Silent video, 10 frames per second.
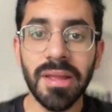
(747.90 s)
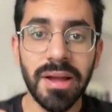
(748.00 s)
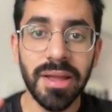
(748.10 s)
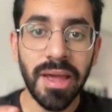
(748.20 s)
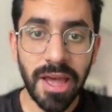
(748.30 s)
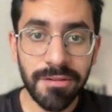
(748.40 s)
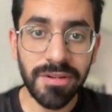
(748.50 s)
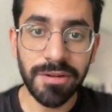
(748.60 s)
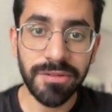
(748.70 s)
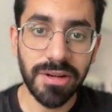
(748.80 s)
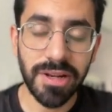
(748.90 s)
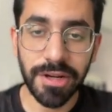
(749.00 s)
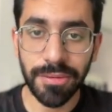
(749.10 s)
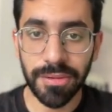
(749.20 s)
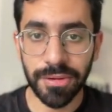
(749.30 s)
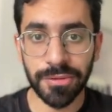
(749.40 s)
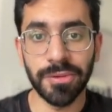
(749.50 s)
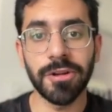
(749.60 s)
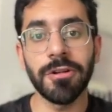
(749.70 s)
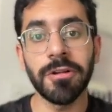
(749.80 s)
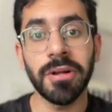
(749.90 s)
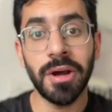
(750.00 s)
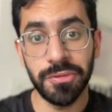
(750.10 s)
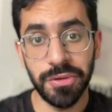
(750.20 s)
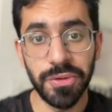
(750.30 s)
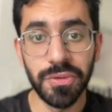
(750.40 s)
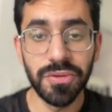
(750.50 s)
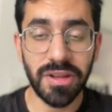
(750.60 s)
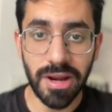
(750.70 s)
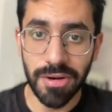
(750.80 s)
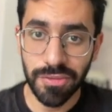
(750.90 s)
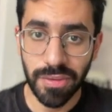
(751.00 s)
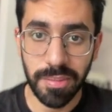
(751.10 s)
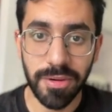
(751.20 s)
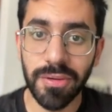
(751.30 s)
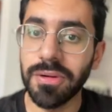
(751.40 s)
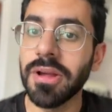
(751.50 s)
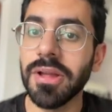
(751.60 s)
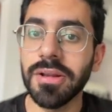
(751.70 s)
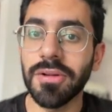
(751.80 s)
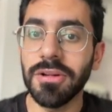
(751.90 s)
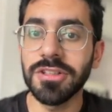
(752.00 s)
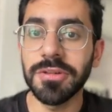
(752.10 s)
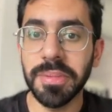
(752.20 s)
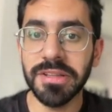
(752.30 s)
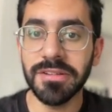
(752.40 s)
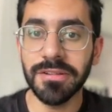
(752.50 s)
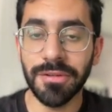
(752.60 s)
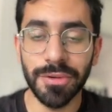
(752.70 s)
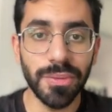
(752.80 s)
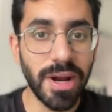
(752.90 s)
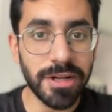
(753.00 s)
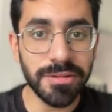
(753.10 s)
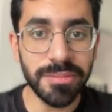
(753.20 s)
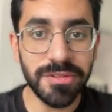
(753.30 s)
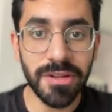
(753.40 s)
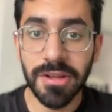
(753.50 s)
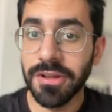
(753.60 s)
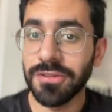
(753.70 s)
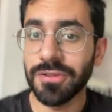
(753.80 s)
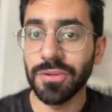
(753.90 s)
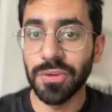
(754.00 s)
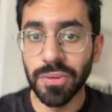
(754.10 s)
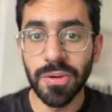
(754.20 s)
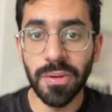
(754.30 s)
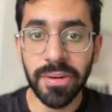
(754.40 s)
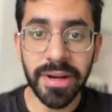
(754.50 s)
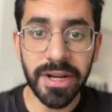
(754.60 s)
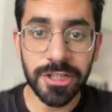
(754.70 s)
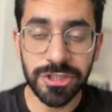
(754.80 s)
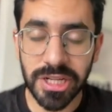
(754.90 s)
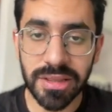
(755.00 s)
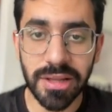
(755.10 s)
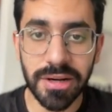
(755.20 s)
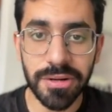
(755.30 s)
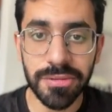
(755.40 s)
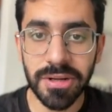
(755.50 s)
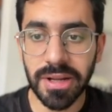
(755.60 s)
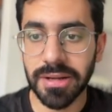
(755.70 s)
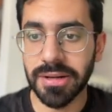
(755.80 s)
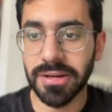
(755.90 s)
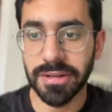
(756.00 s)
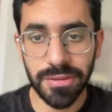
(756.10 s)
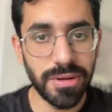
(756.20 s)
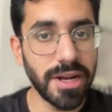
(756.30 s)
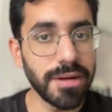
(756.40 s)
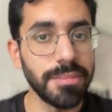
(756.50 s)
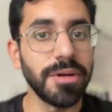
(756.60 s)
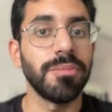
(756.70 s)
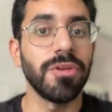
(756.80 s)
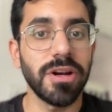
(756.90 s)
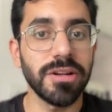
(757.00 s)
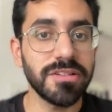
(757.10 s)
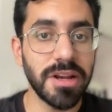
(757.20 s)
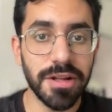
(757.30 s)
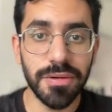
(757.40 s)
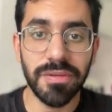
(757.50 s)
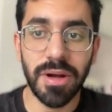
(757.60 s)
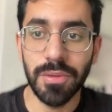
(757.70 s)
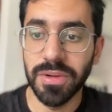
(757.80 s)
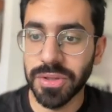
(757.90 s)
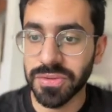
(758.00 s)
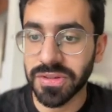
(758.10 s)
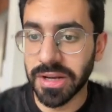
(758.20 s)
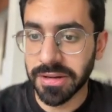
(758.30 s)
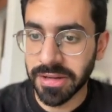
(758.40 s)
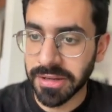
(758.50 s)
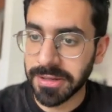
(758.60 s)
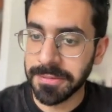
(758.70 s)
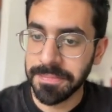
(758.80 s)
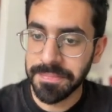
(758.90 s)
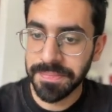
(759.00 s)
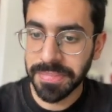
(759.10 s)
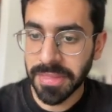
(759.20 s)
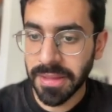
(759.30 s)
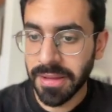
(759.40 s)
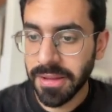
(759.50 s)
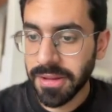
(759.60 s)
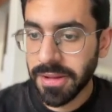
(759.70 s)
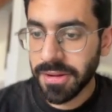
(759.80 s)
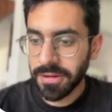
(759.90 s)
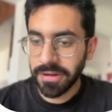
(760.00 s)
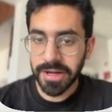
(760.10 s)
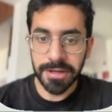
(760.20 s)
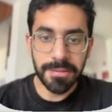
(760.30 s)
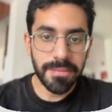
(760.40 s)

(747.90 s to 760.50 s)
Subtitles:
I have left a link to a tutorial on how to use and how to upload knowledge bases onto Atoms. So do go ahead and check that out. You'll get a bit more understanding of how we use that here. All right.